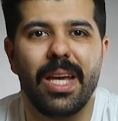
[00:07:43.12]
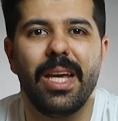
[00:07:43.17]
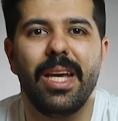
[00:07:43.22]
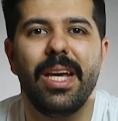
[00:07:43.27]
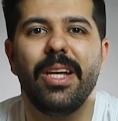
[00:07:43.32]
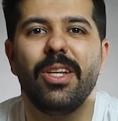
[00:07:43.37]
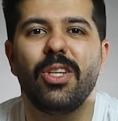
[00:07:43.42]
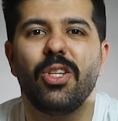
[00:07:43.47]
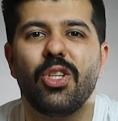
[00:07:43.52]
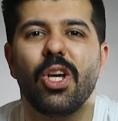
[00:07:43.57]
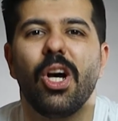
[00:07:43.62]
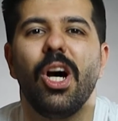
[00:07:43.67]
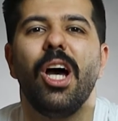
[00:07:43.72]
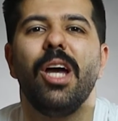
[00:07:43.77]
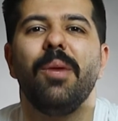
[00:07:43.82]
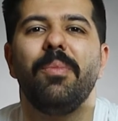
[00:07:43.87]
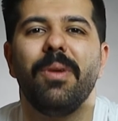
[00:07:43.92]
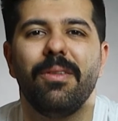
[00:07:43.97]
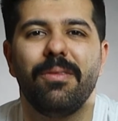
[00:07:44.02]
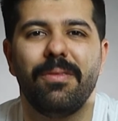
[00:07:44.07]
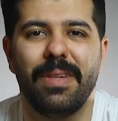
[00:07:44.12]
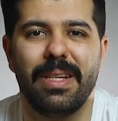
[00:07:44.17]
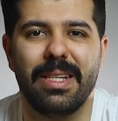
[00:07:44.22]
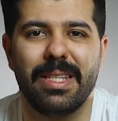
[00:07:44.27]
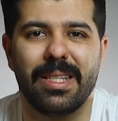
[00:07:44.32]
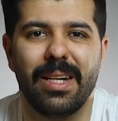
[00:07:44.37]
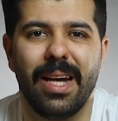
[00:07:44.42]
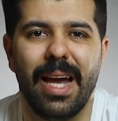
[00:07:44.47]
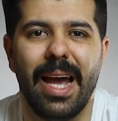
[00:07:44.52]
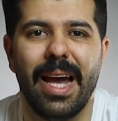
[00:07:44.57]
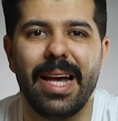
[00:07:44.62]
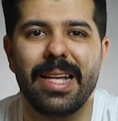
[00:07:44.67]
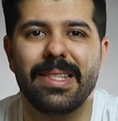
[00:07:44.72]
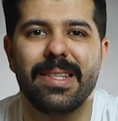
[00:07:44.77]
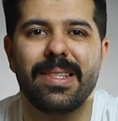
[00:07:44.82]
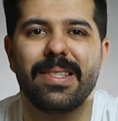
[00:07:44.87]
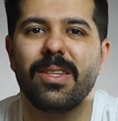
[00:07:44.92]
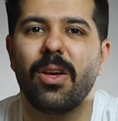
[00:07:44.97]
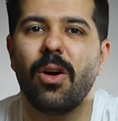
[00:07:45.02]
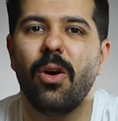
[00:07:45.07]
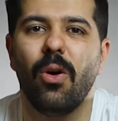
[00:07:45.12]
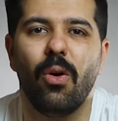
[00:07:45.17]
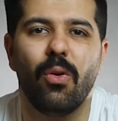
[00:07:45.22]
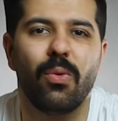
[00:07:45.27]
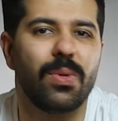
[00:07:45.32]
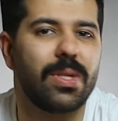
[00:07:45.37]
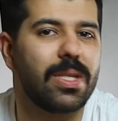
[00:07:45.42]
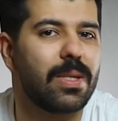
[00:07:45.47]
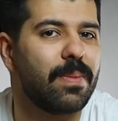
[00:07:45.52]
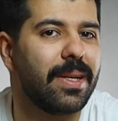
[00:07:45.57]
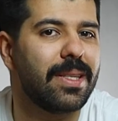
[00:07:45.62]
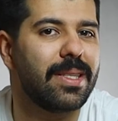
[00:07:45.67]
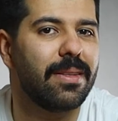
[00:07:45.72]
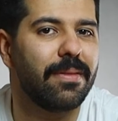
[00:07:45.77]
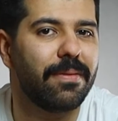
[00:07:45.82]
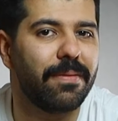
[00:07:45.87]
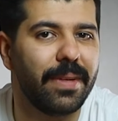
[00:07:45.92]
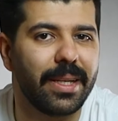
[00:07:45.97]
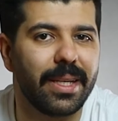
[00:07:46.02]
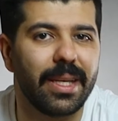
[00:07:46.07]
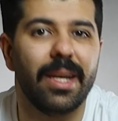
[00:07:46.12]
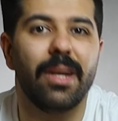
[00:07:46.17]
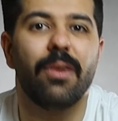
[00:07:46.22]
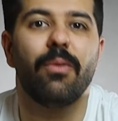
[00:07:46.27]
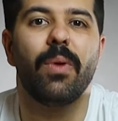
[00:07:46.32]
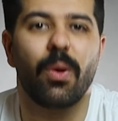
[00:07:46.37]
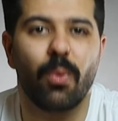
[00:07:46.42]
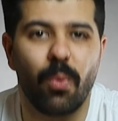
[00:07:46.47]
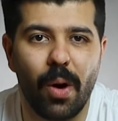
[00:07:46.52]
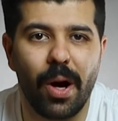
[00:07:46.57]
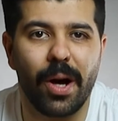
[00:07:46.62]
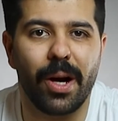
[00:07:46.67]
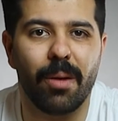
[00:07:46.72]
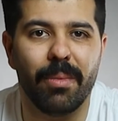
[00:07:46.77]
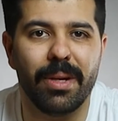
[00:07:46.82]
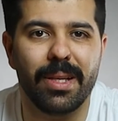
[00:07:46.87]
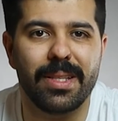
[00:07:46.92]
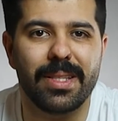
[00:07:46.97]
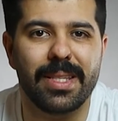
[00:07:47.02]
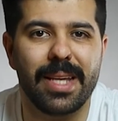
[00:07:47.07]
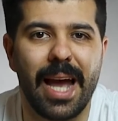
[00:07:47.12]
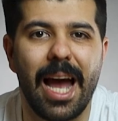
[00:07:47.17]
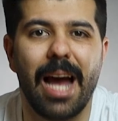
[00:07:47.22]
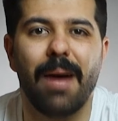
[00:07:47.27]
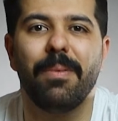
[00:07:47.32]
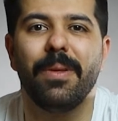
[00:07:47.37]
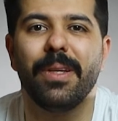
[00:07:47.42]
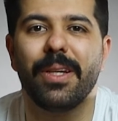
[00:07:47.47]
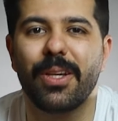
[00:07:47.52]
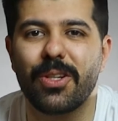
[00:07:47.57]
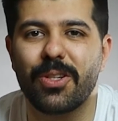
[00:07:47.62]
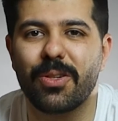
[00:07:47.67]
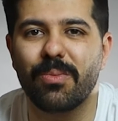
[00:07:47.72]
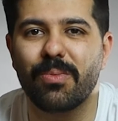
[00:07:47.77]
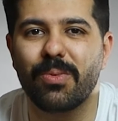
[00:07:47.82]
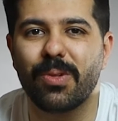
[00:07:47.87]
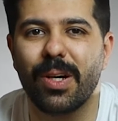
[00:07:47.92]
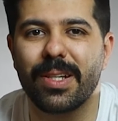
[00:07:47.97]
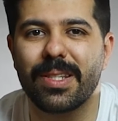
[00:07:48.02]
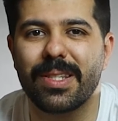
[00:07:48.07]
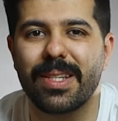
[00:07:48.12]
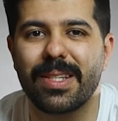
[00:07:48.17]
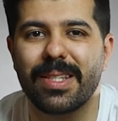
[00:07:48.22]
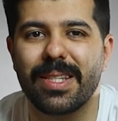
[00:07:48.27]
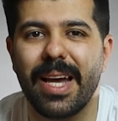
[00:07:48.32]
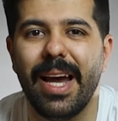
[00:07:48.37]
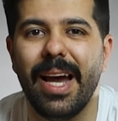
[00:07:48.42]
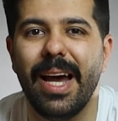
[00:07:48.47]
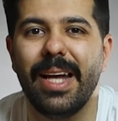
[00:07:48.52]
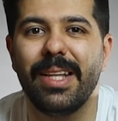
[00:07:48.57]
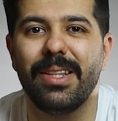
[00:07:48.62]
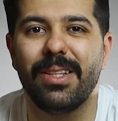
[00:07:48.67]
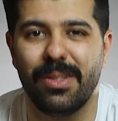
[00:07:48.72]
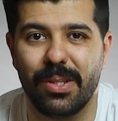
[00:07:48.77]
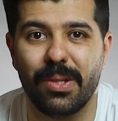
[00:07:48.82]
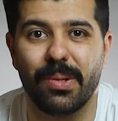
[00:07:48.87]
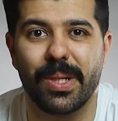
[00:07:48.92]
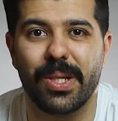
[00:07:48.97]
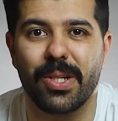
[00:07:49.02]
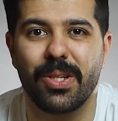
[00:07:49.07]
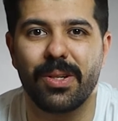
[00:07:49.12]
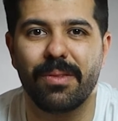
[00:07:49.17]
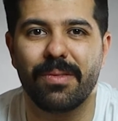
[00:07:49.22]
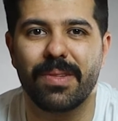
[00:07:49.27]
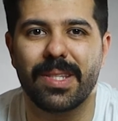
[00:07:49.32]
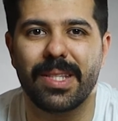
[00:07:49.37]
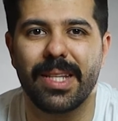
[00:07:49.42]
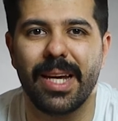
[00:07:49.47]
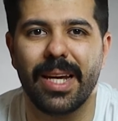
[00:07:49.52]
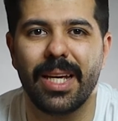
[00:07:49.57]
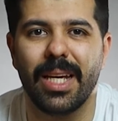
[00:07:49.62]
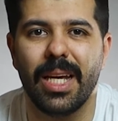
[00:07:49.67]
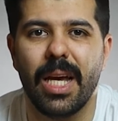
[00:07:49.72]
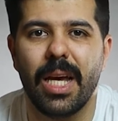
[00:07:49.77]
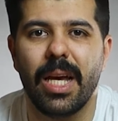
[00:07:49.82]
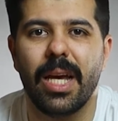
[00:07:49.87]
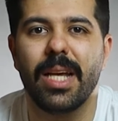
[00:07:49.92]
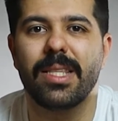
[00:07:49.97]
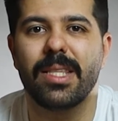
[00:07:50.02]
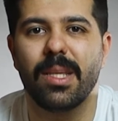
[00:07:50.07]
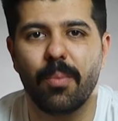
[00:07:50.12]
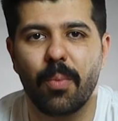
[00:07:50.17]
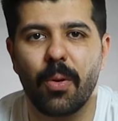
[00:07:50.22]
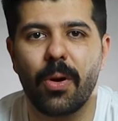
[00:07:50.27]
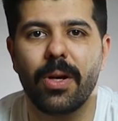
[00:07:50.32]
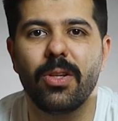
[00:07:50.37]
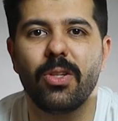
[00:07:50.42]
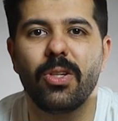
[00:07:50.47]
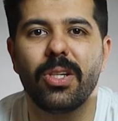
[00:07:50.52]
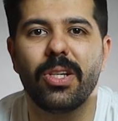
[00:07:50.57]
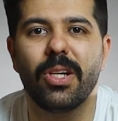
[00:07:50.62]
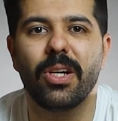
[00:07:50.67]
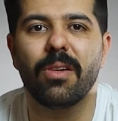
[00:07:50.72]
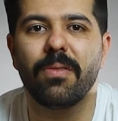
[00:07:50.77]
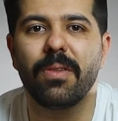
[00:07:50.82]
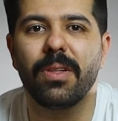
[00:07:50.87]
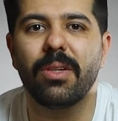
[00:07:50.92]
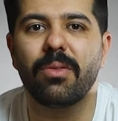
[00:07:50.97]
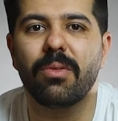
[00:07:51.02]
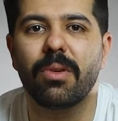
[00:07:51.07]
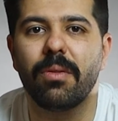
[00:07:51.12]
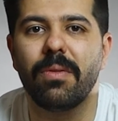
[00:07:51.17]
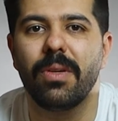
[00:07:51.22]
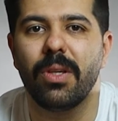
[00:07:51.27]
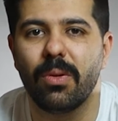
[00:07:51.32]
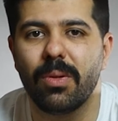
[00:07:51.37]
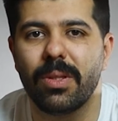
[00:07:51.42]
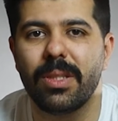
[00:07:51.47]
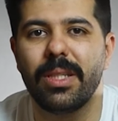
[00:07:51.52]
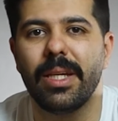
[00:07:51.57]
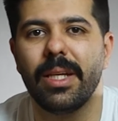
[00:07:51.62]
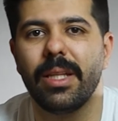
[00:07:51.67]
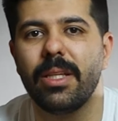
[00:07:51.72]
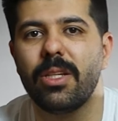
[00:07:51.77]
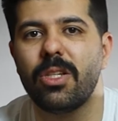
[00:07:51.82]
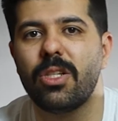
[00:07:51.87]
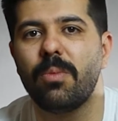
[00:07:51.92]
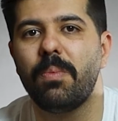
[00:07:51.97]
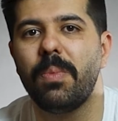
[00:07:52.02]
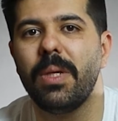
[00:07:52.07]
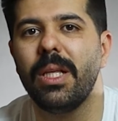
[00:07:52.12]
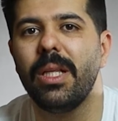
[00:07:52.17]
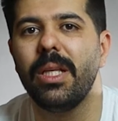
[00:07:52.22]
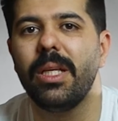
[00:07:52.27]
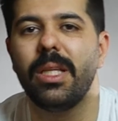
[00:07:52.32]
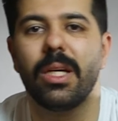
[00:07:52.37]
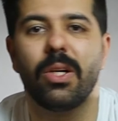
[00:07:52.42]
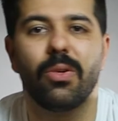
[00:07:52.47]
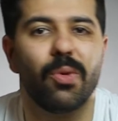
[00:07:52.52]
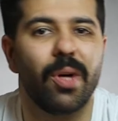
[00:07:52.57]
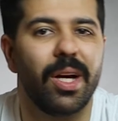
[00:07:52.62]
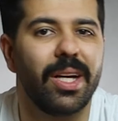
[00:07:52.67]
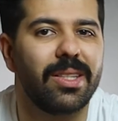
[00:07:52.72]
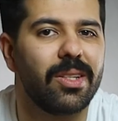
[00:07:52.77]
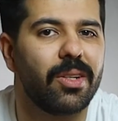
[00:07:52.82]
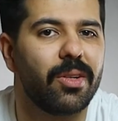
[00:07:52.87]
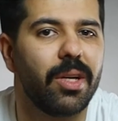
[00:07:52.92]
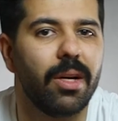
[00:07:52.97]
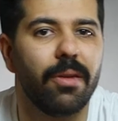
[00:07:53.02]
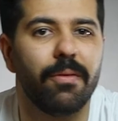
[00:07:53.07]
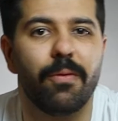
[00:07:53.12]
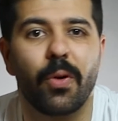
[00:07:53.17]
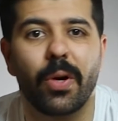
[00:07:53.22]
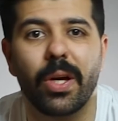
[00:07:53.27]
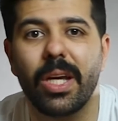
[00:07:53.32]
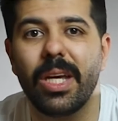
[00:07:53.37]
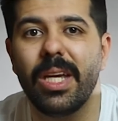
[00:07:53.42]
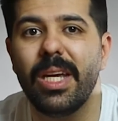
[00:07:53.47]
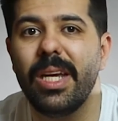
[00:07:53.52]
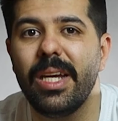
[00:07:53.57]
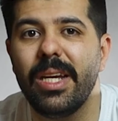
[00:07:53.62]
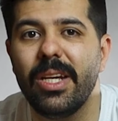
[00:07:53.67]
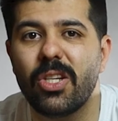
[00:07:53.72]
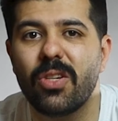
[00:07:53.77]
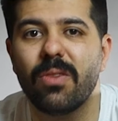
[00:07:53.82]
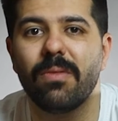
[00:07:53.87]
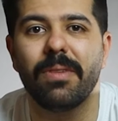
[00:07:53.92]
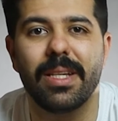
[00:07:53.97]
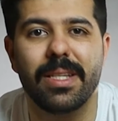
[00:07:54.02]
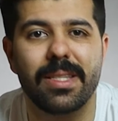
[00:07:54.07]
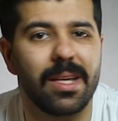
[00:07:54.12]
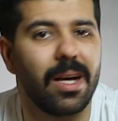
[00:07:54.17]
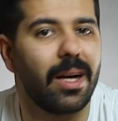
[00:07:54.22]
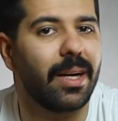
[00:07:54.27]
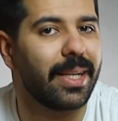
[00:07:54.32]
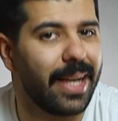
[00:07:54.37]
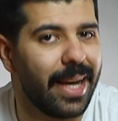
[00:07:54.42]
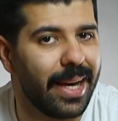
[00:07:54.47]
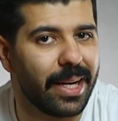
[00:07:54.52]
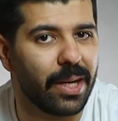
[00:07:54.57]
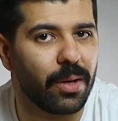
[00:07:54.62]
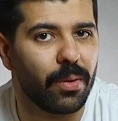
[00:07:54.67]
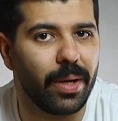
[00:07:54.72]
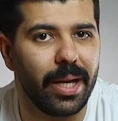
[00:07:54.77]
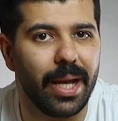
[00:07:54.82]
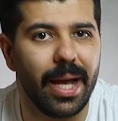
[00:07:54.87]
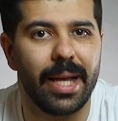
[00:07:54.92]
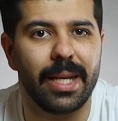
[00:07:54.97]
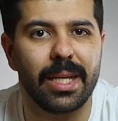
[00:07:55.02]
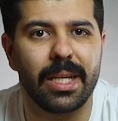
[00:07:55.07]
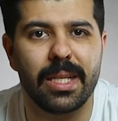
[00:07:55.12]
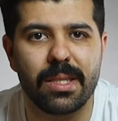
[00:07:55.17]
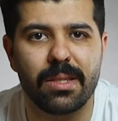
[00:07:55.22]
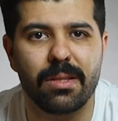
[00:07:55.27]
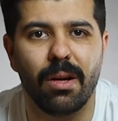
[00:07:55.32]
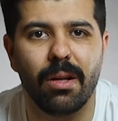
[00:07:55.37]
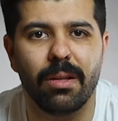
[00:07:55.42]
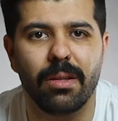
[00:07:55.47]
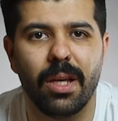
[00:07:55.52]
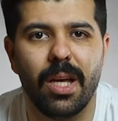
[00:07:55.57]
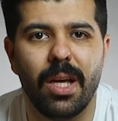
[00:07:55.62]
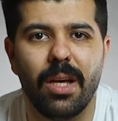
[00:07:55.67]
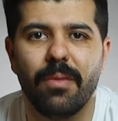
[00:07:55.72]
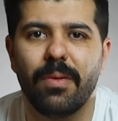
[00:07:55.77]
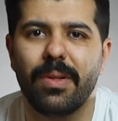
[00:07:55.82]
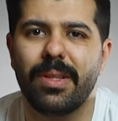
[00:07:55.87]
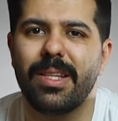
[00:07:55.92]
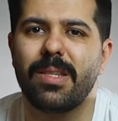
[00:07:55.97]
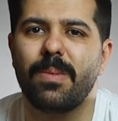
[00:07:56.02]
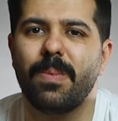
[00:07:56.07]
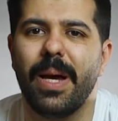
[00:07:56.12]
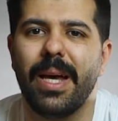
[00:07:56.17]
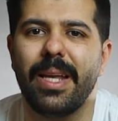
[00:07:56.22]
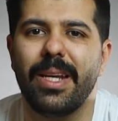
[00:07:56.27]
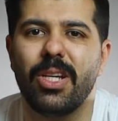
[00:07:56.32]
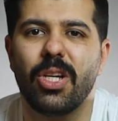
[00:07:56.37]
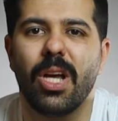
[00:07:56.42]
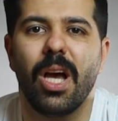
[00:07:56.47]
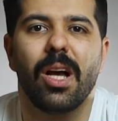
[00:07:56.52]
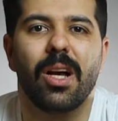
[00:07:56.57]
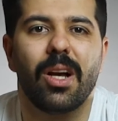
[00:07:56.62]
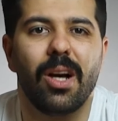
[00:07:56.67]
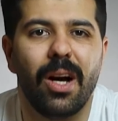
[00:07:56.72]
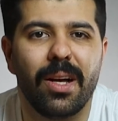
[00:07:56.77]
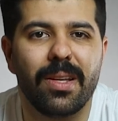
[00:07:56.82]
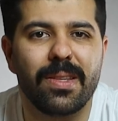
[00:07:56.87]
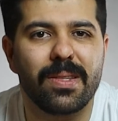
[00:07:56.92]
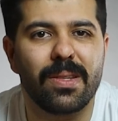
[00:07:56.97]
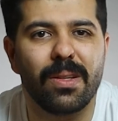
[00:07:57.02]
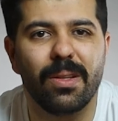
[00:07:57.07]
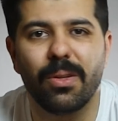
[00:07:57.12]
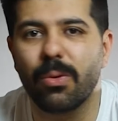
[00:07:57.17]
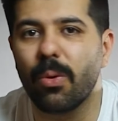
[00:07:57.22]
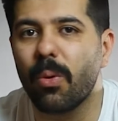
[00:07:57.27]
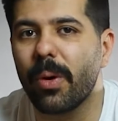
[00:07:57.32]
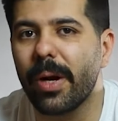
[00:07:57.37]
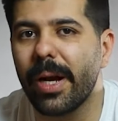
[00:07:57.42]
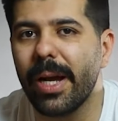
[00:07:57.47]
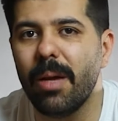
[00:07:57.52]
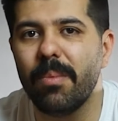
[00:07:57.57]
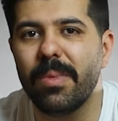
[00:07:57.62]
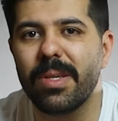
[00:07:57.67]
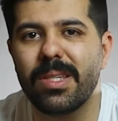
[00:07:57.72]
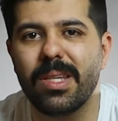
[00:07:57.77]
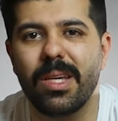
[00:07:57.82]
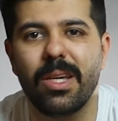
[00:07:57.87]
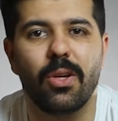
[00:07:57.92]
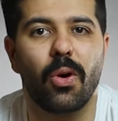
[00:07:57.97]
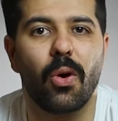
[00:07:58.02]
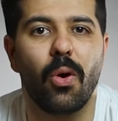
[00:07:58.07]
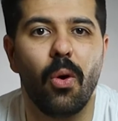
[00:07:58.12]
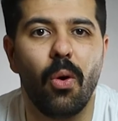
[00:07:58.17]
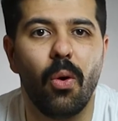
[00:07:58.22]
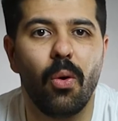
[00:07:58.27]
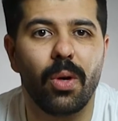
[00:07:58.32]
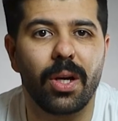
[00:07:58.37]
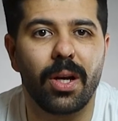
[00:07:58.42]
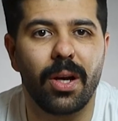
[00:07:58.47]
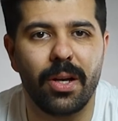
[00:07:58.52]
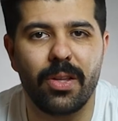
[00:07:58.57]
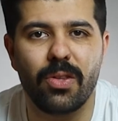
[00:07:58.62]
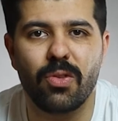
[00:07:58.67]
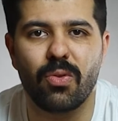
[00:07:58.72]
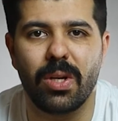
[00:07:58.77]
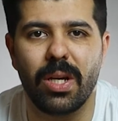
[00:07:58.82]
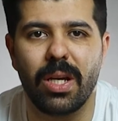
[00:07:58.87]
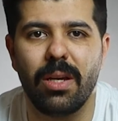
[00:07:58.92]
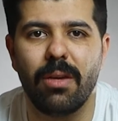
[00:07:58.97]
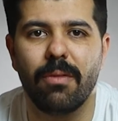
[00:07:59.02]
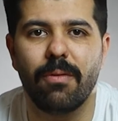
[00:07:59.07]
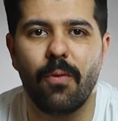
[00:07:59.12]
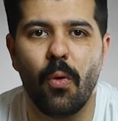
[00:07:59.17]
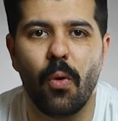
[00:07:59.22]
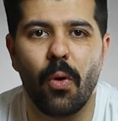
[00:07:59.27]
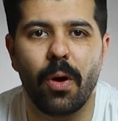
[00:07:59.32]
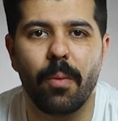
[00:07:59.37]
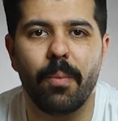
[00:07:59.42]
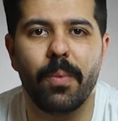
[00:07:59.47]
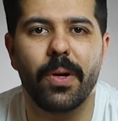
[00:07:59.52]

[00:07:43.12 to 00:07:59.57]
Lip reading: Each type of visa has its own specific requirements, application process, and duration of stay. It's important to carefully review the eligibility criteria for each visa category and consult with the Spanish consulate or embassy in your own country for